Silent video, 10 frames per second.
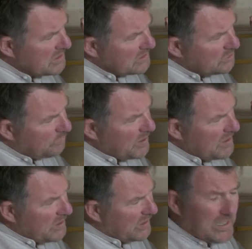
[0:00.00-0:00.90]
So if we're
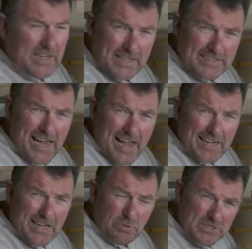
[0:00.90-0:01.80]
looking at
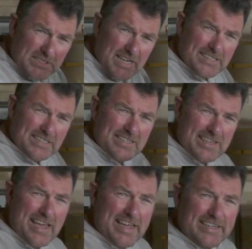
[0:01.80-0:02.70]
anxiety, which is actually
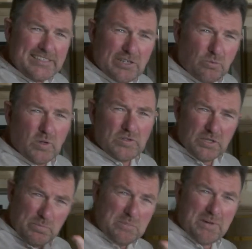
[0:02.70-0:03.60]
the easier one
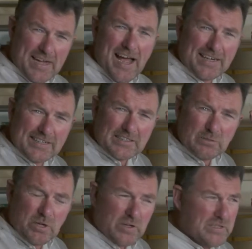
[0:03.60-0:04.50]
to be mechanical
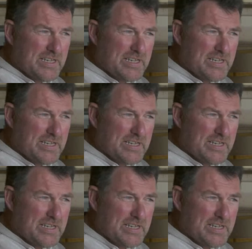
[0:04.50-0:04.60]
about,